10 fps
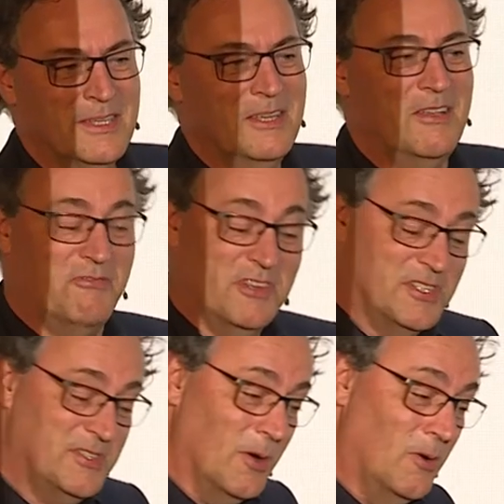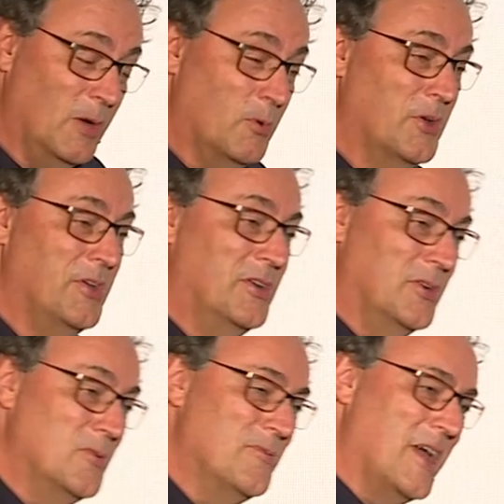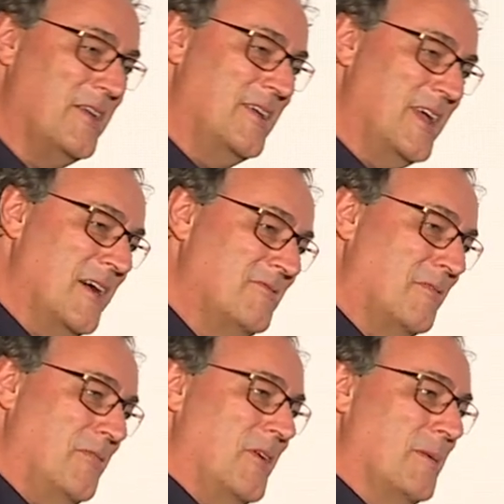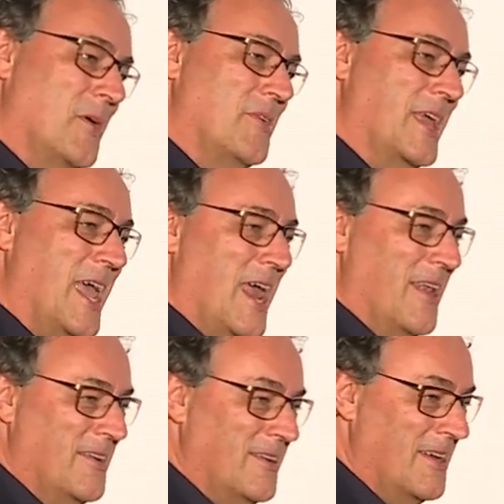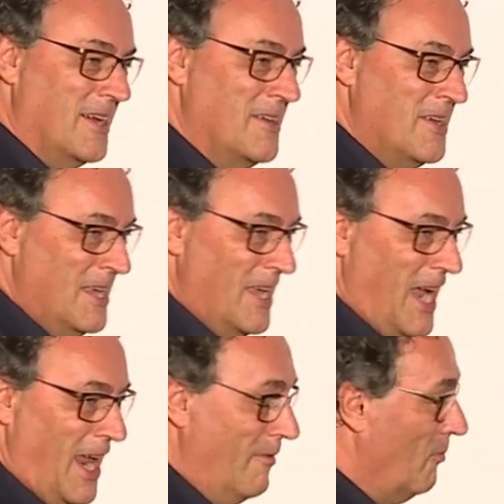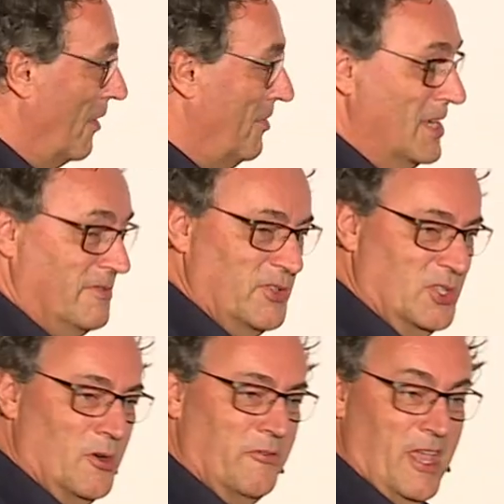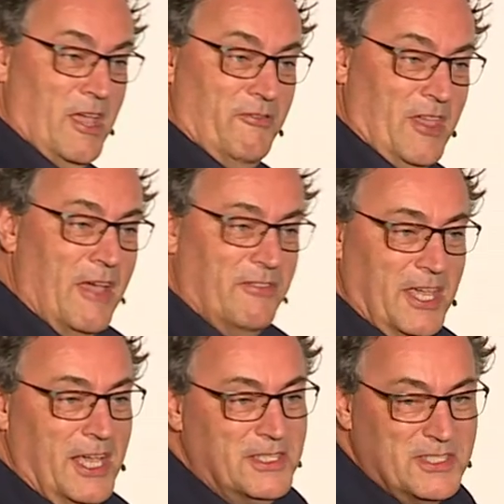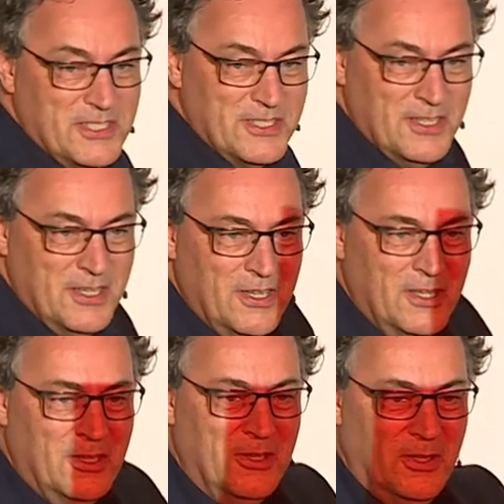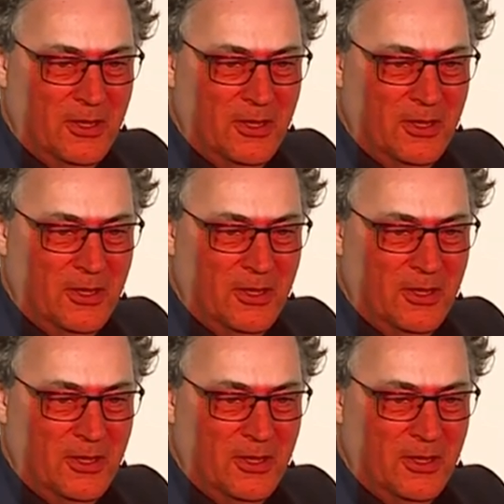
If this is the only work you do, then you have to think about it again. And one thing is for sure, if you have kids, you